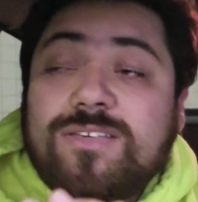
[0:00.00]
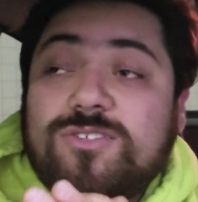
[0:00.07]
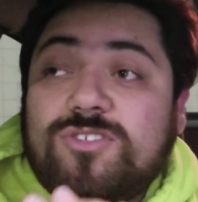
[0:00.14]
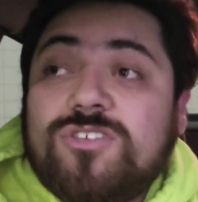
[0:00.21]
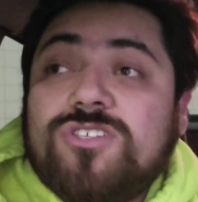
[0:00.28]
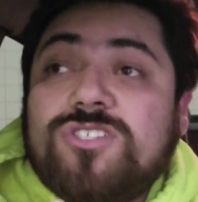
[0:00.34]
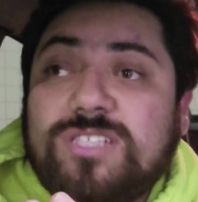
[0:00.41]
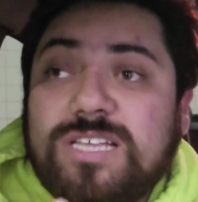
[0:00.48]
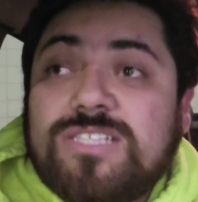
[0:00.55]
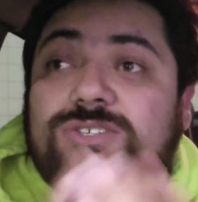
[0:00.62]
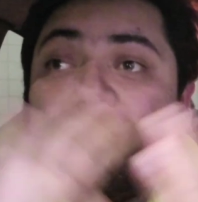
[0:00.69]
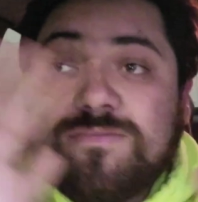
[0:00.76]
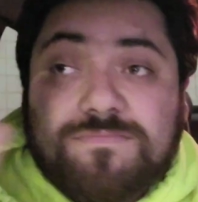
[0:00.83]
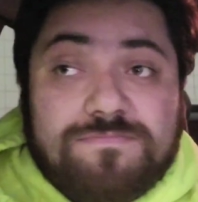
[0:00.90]
You just
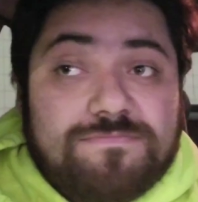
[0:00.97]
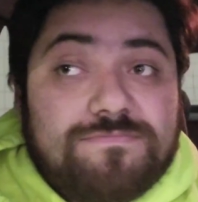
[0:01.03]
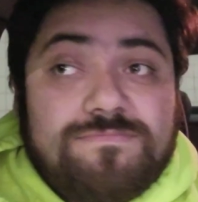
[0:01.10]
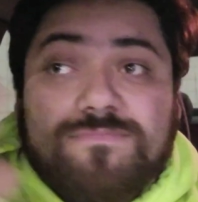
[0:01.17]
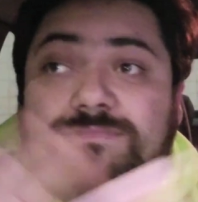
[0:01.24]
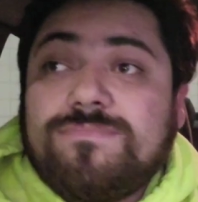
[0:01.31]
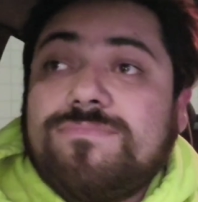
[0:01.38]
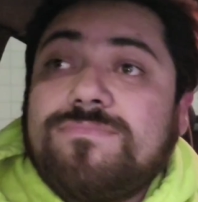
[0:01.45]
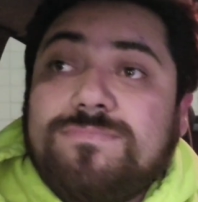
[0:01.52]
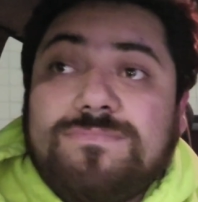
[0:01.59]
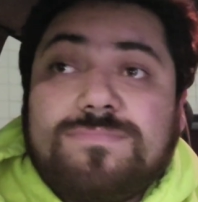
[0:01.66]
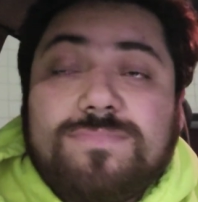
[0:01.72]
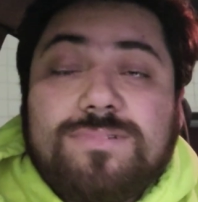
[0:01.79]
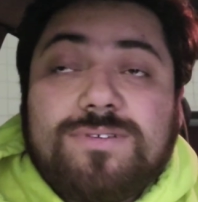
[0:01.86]
need to
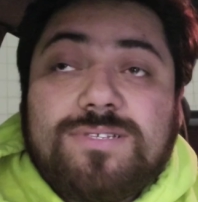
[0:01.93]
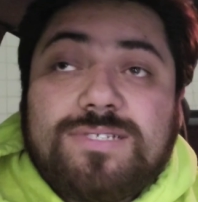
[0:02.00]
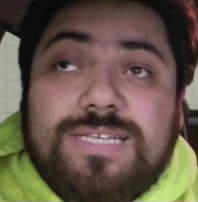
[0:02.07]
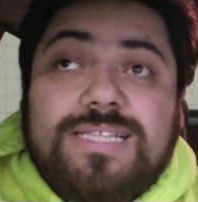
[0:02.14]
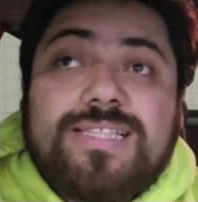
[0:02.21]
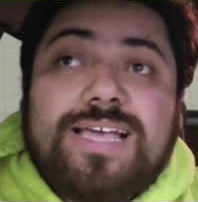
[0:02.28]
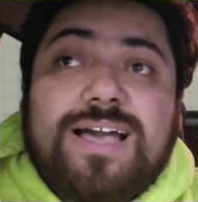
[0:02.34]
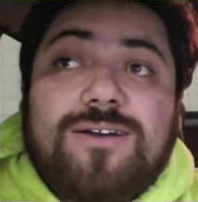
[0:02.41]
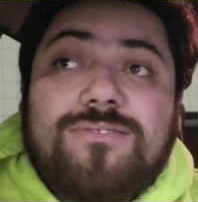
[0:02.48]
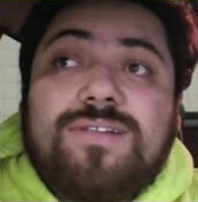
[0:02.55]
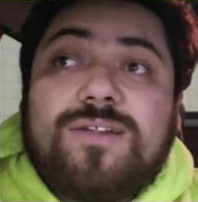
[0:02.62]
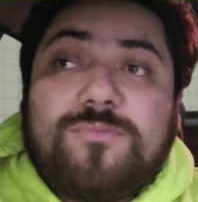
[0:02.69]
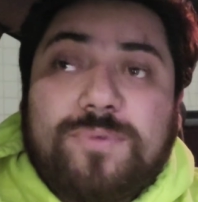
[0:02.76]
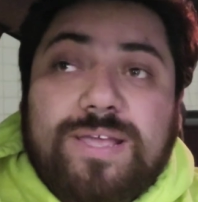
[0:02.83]
sit
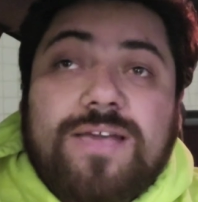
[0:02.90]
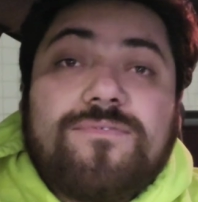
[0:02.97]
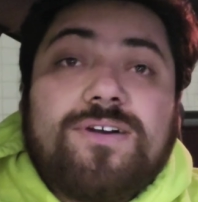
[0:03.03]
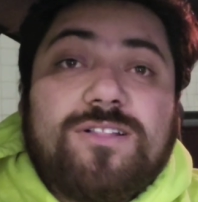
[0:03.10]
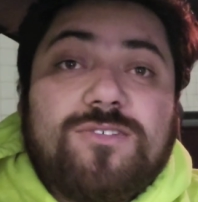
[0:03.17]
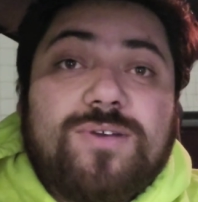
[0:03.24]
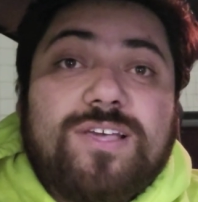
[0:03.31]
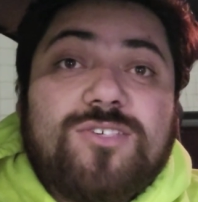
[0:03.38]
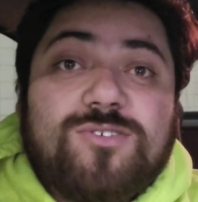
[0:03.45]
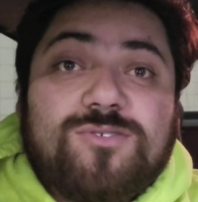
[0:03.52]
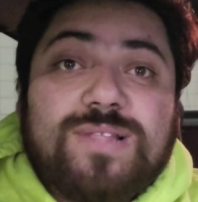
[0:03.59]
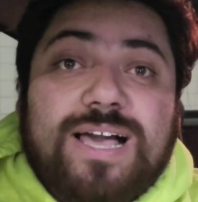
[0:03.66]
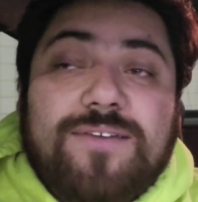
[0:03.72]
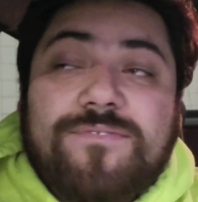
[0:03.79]
down and reevaluate
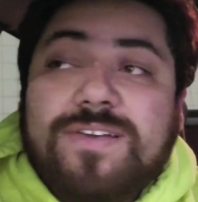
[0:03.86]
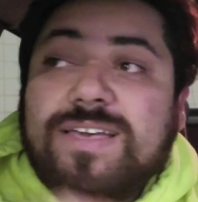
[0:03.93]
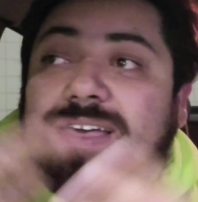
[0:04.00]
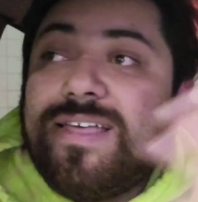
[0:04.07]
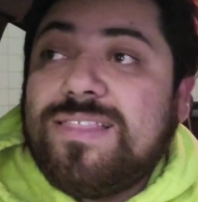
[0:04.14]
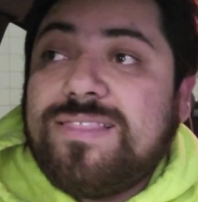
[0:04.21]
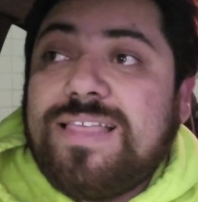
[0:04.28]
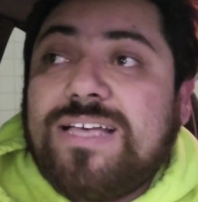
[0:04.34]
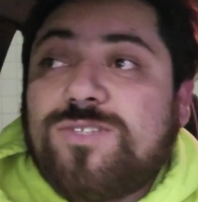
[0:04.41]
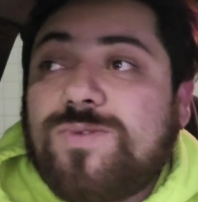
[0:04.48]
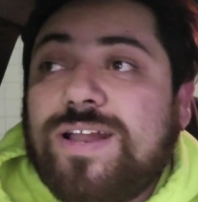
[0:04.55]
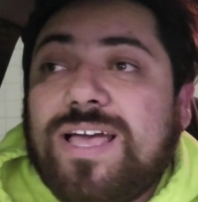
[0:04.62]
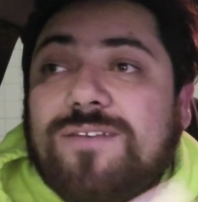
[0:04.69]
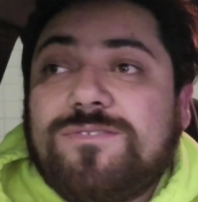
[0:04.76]
your life. That's
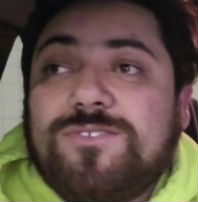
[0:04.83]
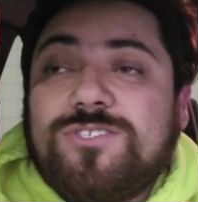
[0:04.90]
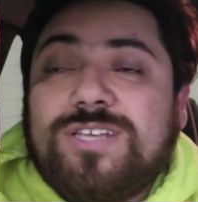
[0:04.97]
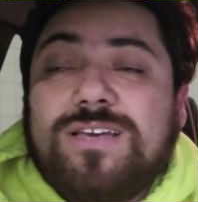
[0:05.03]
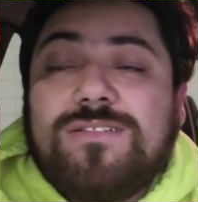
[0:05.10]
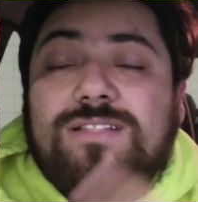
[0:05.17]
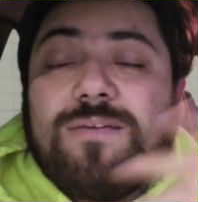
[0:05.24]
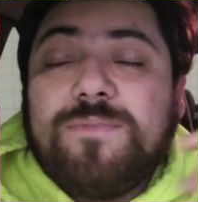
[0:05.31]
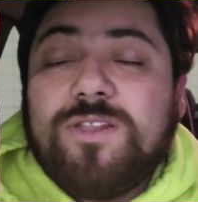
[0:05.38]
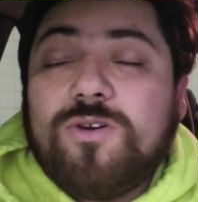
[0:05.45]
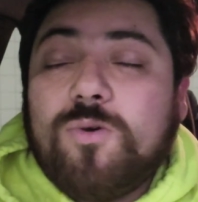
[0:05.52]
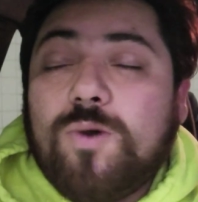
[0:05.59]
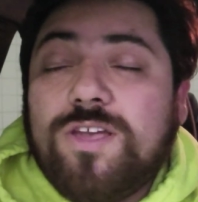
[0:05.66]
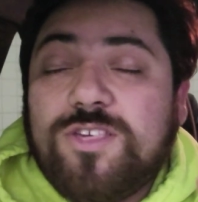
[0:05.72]
what I have to say. Let me
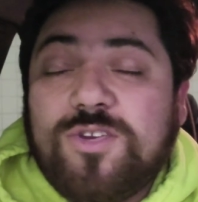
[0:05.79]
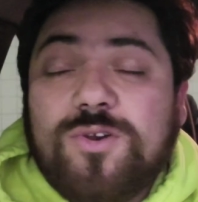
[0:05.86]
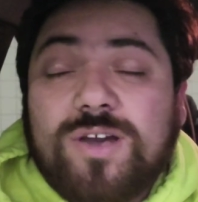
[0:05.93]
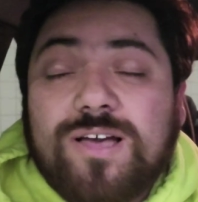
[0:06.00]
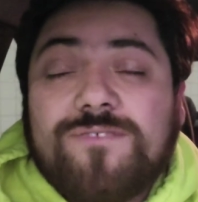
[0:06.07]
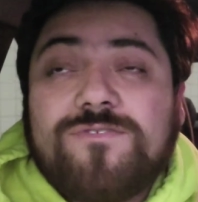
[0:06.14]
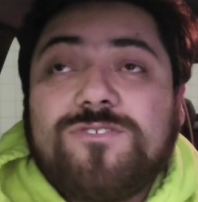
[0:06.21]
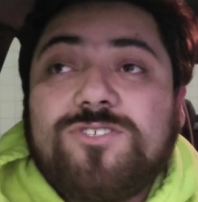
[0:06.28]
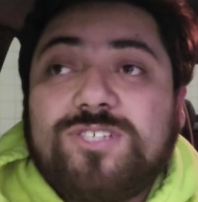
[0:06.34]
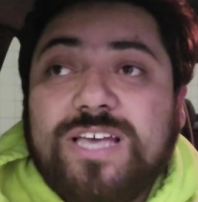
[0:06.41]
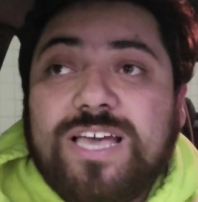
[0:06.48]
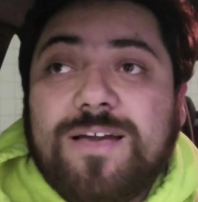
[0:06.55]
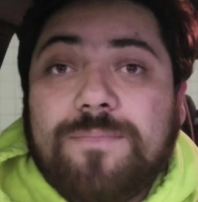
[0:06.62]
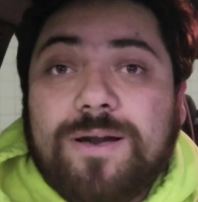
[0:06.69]
know what you have to
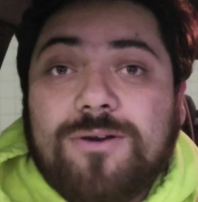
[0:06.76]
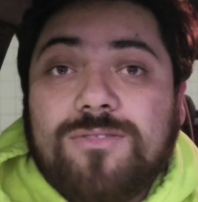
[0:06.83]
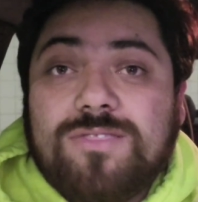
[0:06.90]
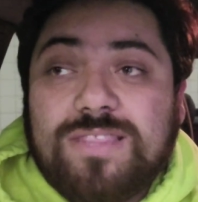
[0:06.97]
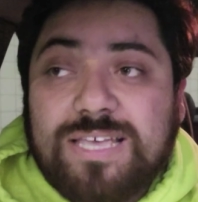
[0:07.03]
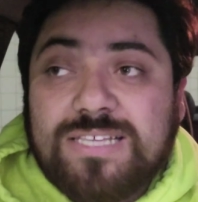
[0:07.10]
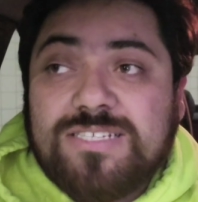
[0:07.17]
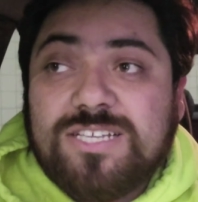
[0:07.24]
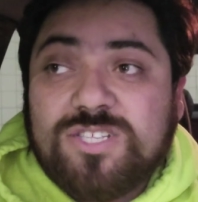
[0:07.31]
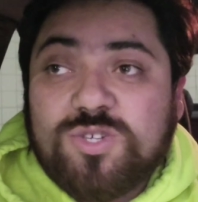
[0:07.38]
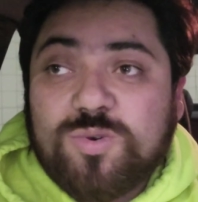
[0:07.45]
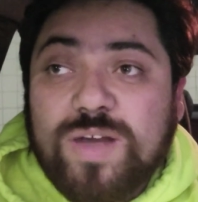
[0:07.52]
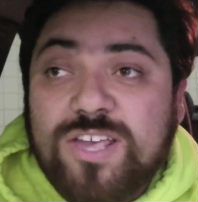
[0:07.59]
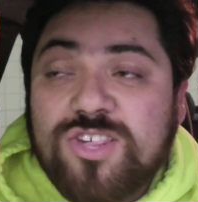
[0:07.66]
say about this
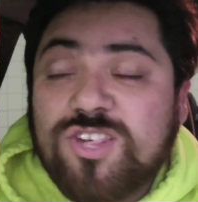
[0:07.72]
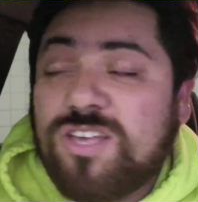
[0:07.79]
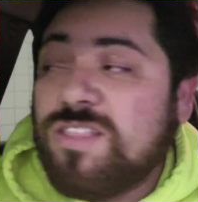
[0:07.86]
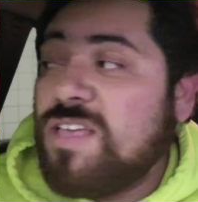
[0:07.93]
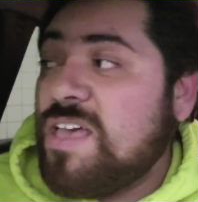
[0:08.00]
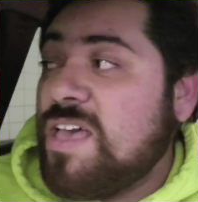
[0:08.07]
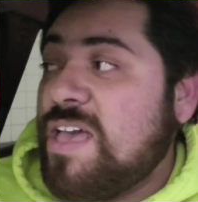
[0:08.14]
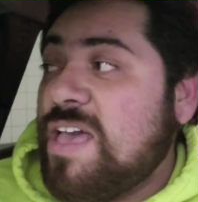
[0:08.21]
situation.